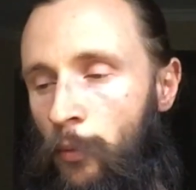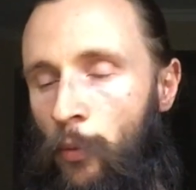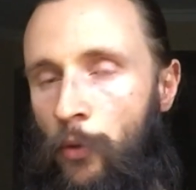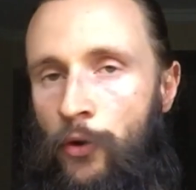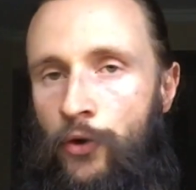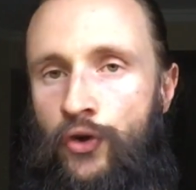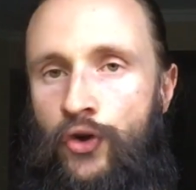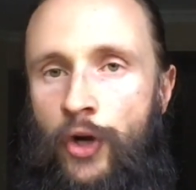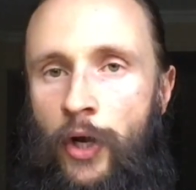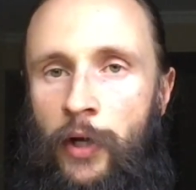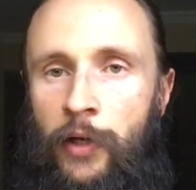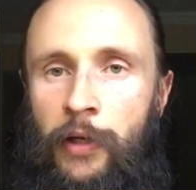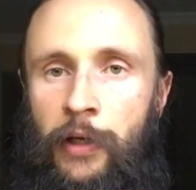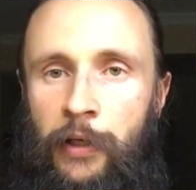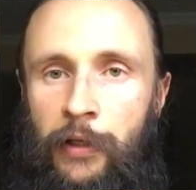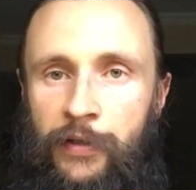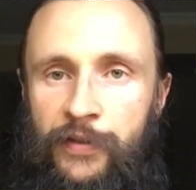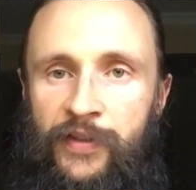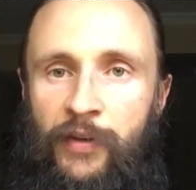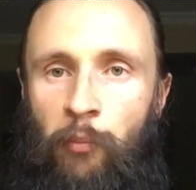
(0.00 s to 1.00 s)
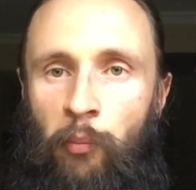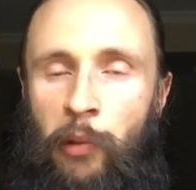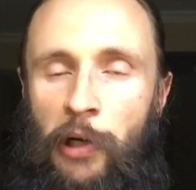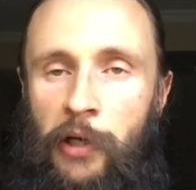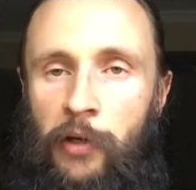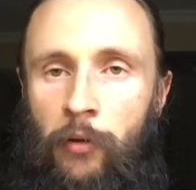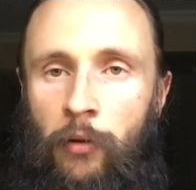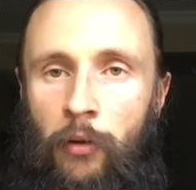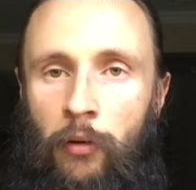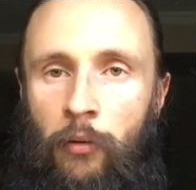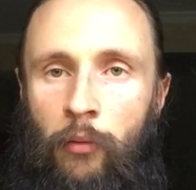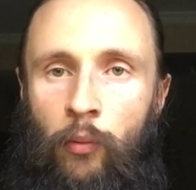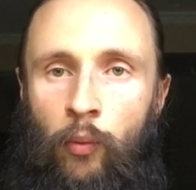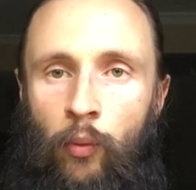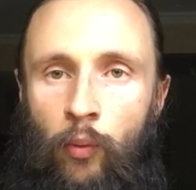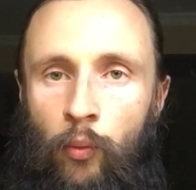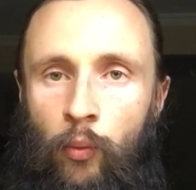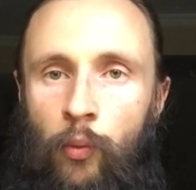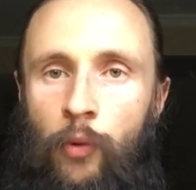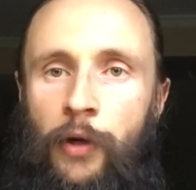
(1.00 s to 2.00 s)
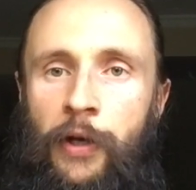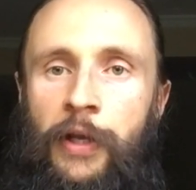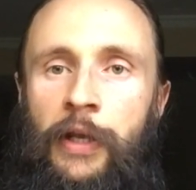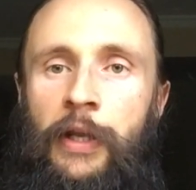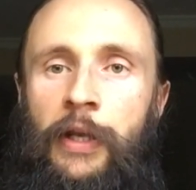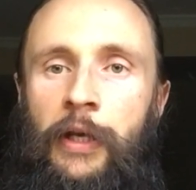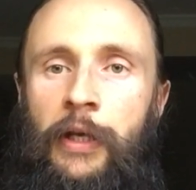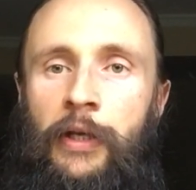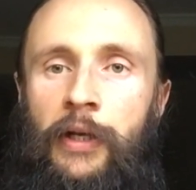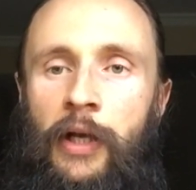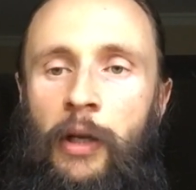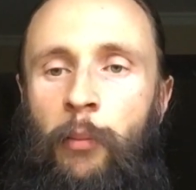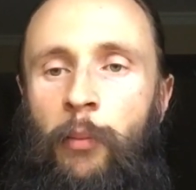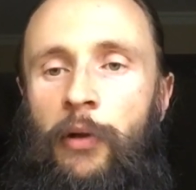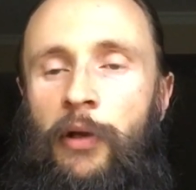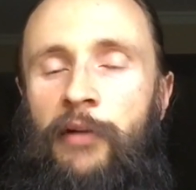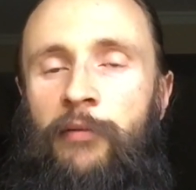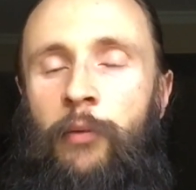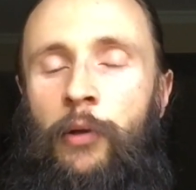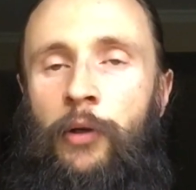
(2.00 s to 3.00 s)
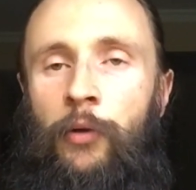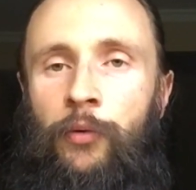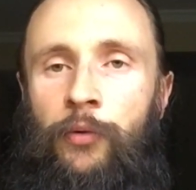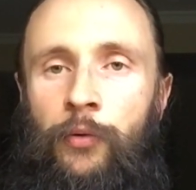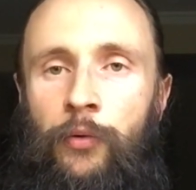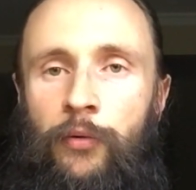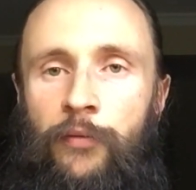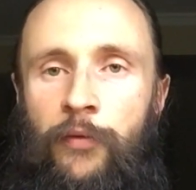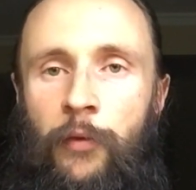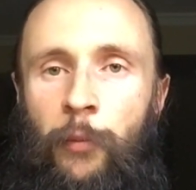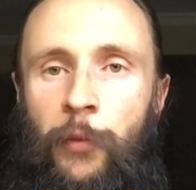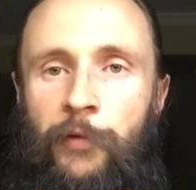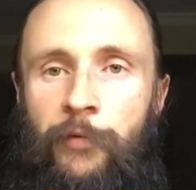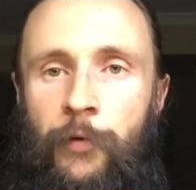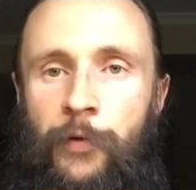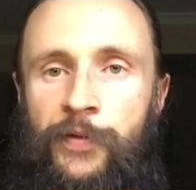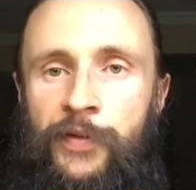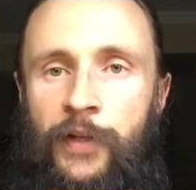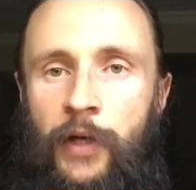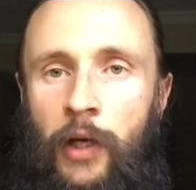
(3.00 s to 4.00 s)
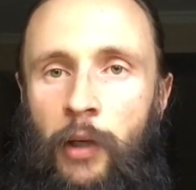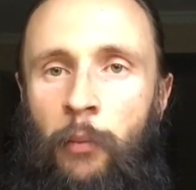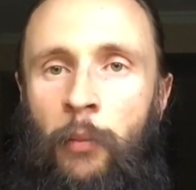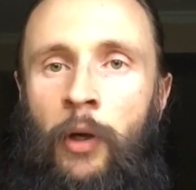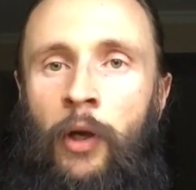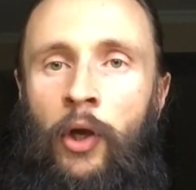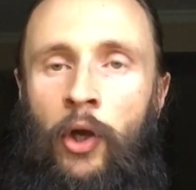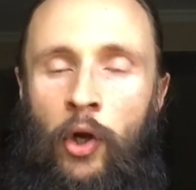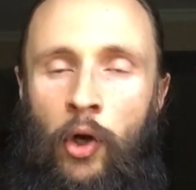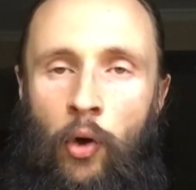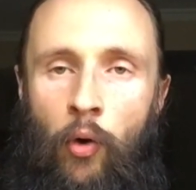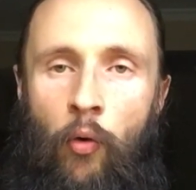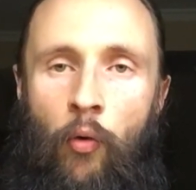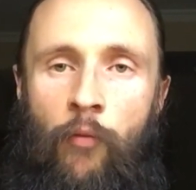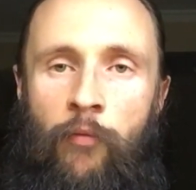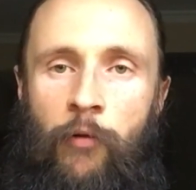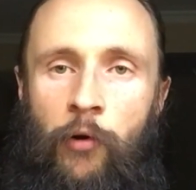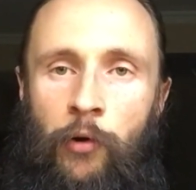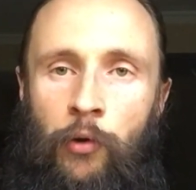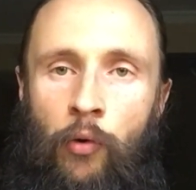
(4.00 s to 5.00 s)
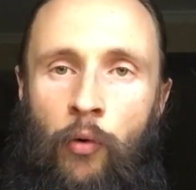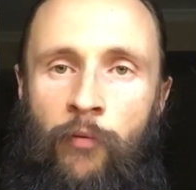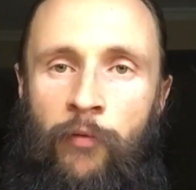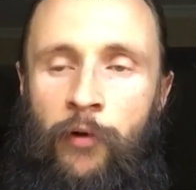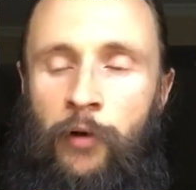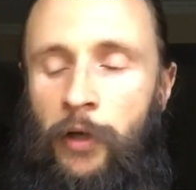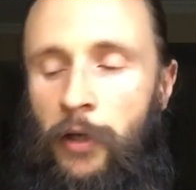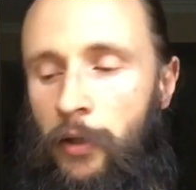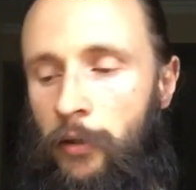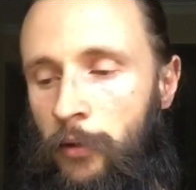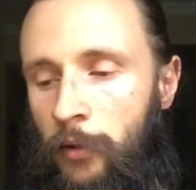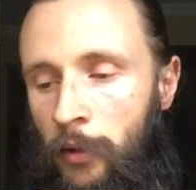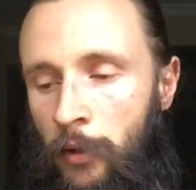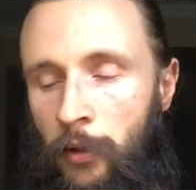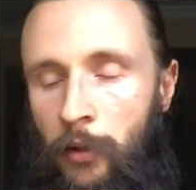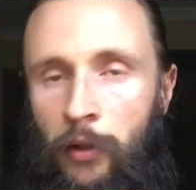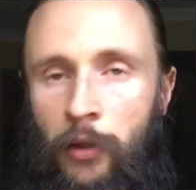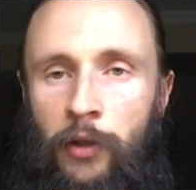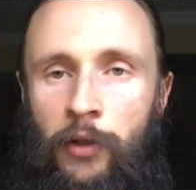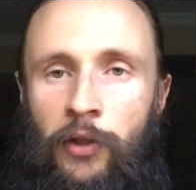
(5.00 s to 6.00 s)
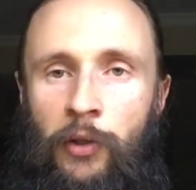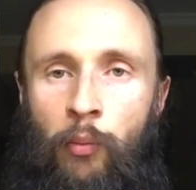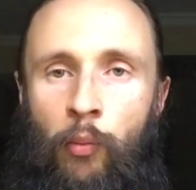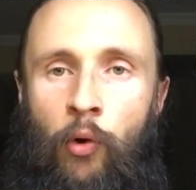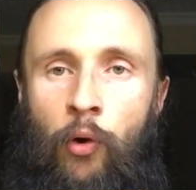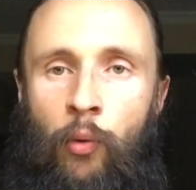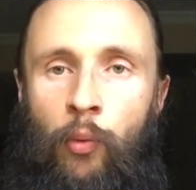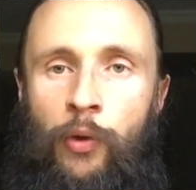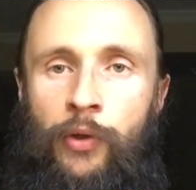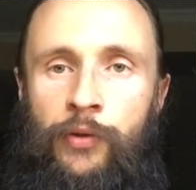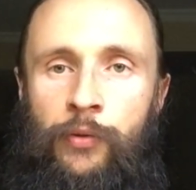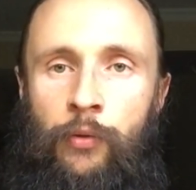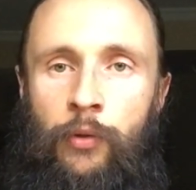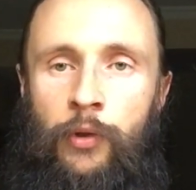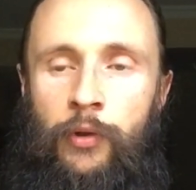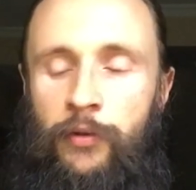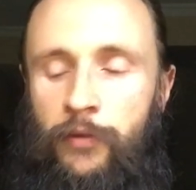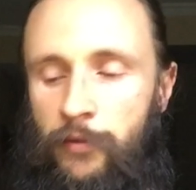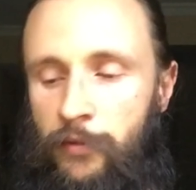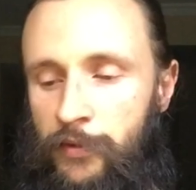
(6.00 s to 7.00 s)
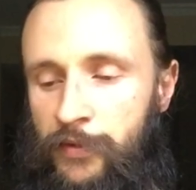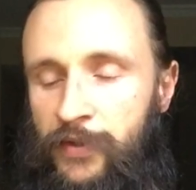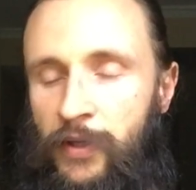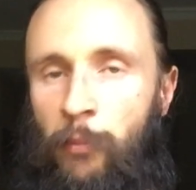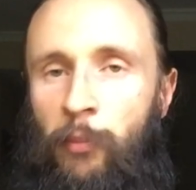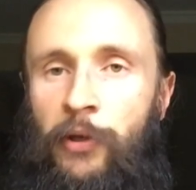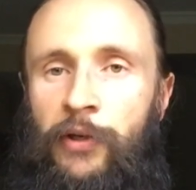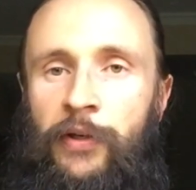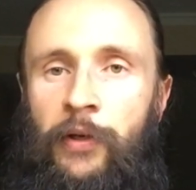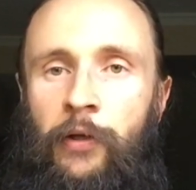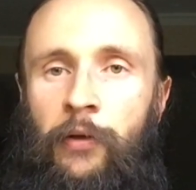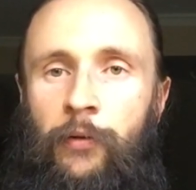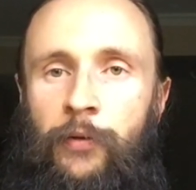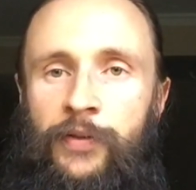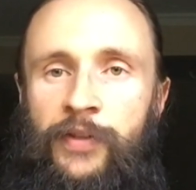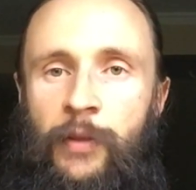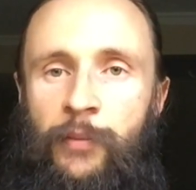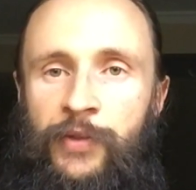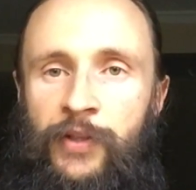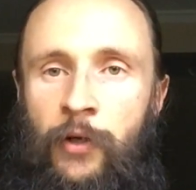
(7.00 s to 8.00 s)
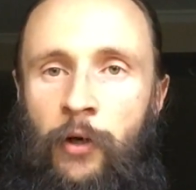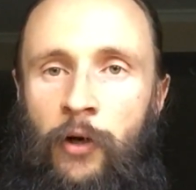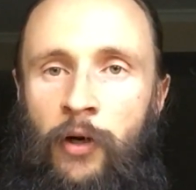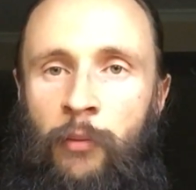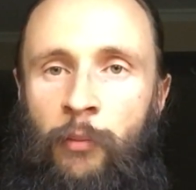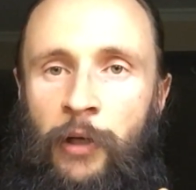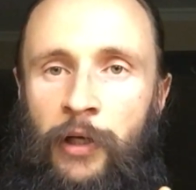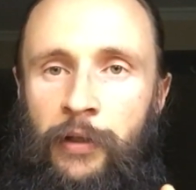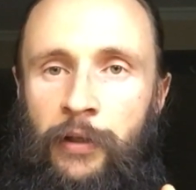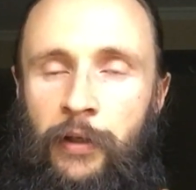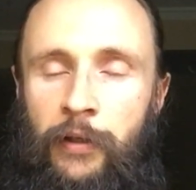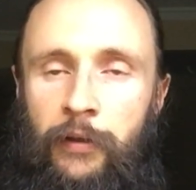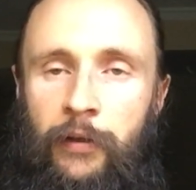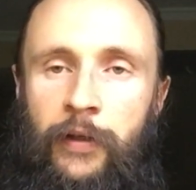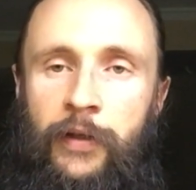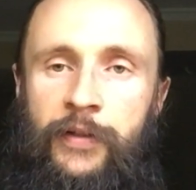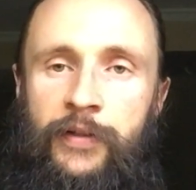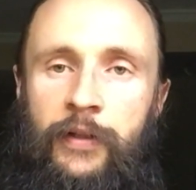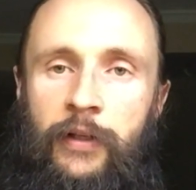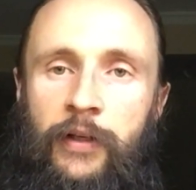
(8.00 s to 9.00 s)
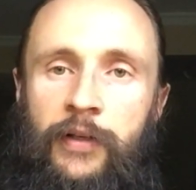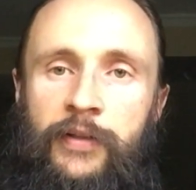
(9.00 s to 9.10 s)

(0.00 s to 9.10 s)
We're shining at some puddle, we're heating it up. If we don't do it from the first time over and over again, the more we do it, some particular samskara might get less,